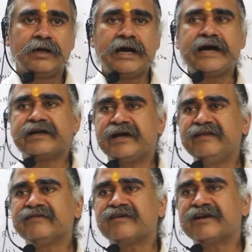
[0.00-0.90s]
And
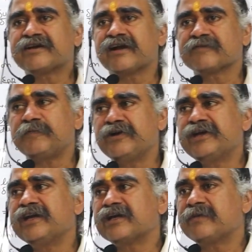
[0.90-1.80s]
hence let
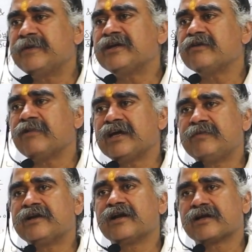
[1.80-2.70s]
corresponding increment in y
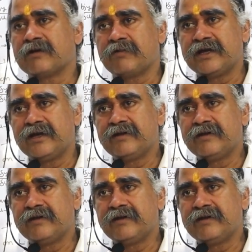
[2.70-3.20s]
be delta y.